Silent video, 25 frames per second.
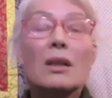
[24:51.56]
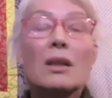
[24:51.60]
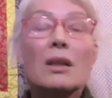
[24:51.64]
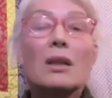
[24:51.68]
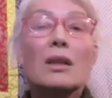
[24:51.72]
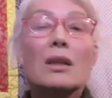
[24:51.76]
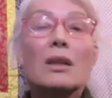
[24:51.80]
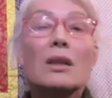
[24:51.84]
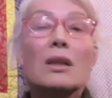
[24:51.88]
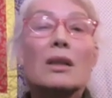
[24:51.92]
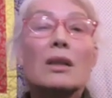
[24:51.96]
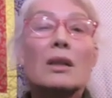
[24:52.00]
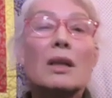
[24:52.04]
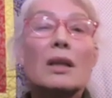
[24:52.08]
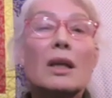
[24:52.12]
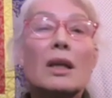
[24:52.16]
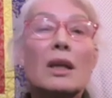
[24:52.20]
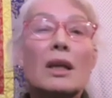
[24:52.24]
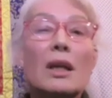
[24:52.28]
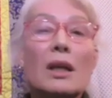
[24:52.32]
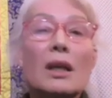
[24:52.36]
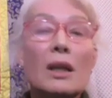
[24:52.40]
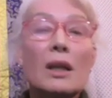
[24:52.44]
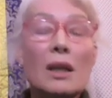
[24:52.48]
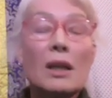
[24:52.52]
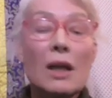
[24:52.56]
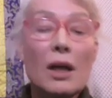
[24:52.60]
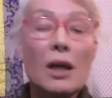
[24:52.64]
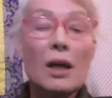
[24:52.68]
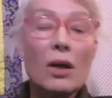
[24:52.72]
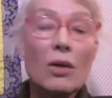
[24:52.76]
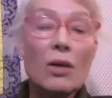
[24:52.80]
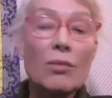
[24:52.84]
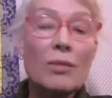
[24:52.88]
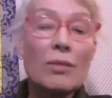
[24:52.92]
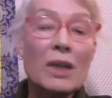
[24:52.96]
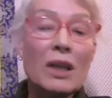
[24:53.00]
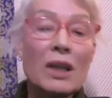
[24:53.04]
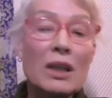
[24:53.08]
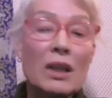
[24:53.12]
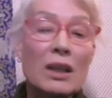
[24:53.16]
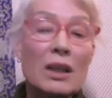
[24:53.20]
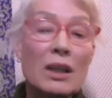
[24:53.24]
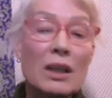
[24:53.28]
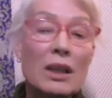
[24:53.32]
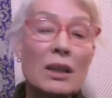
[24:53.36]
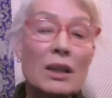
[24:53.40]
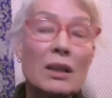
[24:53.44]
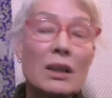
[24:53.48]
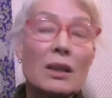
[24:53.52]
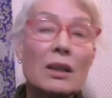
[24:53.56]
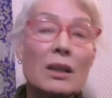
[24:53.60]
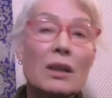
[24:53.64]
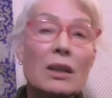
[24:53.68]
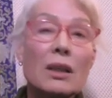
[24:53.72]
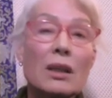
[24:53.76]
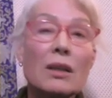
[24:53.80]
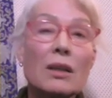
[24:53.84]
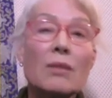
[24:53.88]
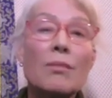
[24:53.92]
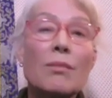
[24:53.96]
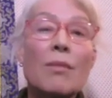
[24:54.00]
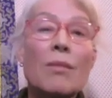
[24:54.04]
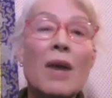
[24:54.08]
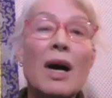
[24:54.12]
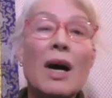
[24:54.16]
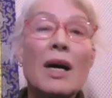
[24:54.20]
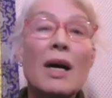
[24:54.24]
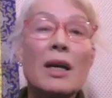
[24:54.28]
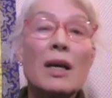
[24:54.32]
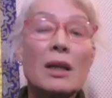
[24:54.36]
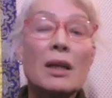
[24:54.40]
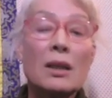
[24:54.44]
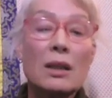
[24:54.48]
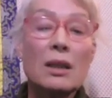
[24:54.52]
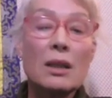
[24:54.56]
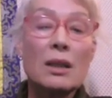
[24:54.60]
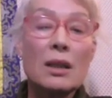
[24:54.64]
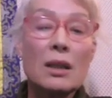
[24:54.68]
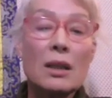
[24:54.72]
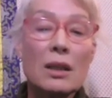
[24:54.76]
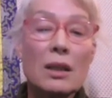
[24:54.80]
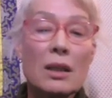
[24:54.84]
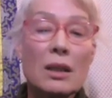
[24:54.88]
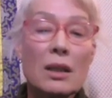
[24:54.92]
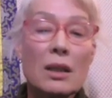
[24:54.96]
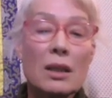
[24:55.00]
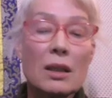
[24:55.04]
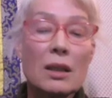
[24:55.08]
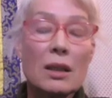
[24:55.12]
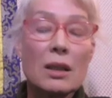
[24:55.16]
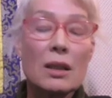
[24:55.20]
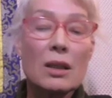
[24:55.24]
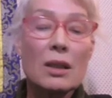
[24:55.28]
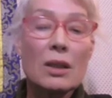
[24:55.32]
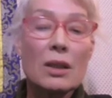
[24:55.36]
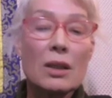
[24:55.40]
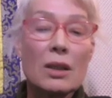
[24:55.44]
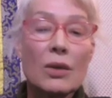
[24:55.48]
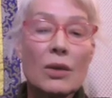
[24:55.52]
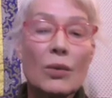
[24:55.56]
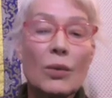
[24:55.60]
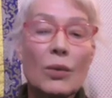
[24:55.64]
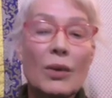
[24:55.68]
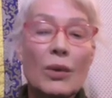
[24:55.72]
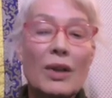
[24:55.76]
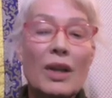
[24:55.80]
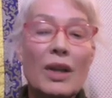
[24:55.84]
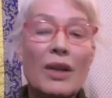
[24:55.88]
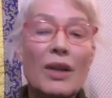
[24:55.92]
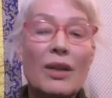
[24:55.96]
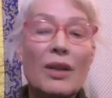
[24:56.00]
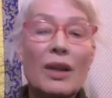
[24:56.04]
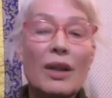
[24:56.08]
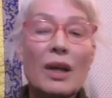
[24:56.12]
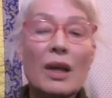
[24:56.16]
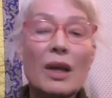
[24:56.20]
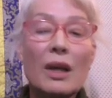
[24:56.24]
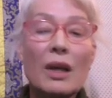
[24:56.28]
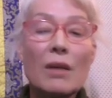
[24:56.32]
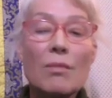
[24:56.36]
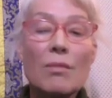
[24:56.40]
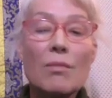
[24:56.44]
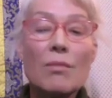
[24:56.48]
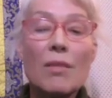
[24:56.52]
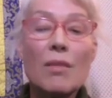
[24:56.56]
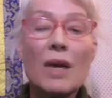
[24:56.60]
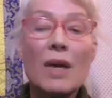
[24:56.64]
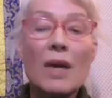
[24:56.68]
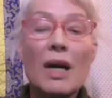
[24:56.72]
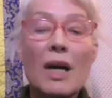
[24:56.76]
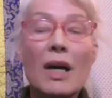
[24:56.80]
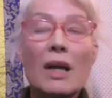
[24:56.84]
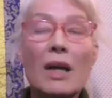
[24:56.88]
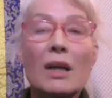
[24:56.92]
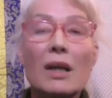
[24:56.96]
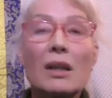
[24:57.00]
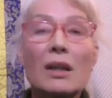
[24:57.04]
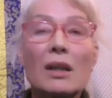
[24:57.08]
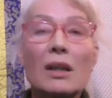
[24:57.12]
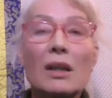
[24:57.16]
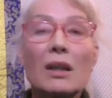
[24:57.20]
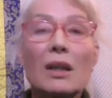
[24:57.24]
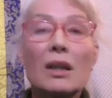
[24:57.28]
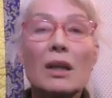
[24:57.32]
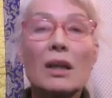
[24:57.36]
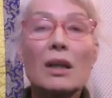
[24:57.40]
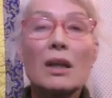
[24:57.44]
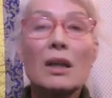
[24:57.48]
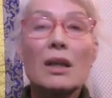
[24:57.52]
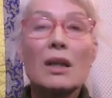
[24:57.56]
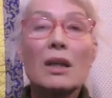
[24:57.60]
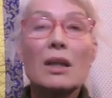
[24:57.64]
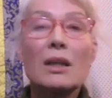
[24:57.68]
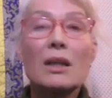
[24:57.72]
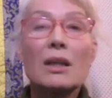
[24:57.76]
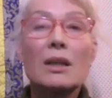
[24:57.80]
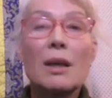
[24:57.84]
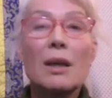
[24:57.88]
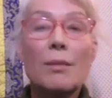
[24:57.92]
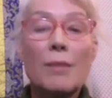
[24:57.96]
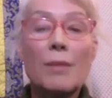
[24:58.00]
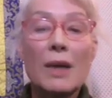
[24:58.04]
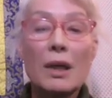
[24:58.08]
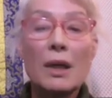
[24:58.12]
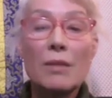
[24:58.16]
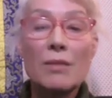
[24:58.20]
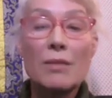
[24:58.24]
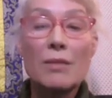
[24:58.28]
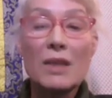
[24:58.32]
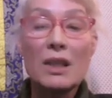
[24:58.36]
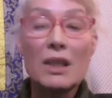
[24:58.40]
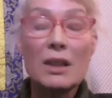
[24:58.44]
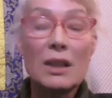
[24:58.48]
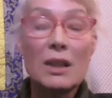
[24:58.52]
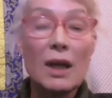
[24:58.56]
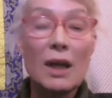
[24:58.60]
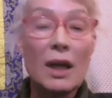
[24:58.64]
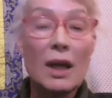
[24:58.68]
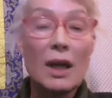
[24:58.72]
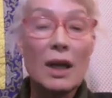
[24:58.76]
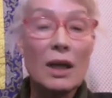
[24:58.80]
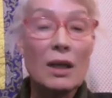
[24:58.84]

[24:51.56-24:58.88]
Seeking the omniscient mind with the thinking mind is a big mistake.